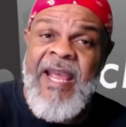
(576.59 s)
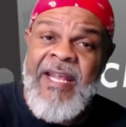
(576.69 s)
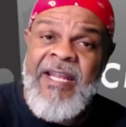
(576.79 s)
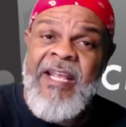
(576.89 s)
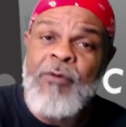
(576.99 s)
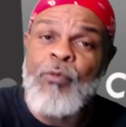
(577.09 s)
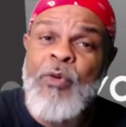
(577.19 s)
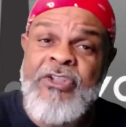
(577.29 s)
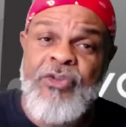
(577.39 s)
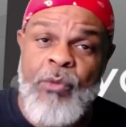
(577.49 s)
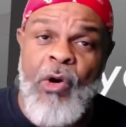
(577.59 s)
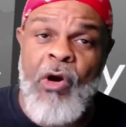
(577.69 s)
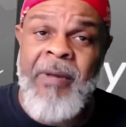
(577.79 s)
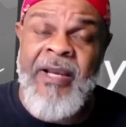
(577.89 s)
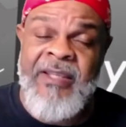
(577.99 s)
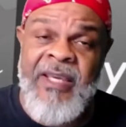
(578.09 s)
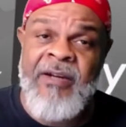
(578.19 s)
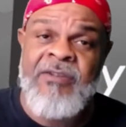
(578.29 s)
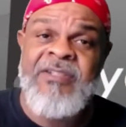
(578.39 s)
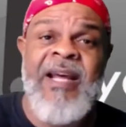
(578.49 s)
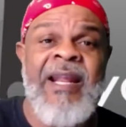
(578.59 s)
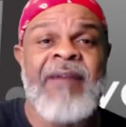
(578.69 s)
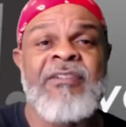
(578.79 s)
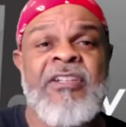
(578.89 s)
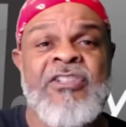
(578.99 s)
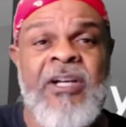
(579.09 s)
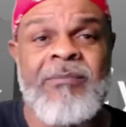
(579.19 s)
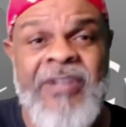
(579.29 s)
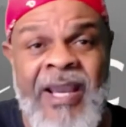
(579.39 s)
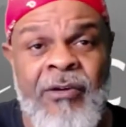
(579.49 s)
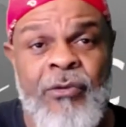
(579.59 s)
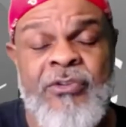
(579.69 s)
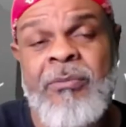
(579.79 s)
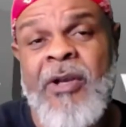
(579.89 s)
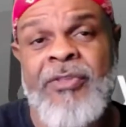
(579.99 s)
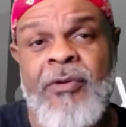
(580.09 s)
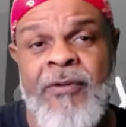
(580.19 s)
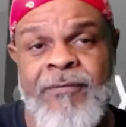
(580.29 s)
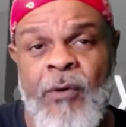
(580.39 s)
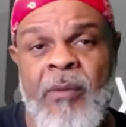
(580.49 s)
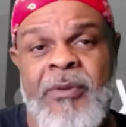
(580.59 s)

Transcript: and reach through all my gears, not having to jump down onto my 34,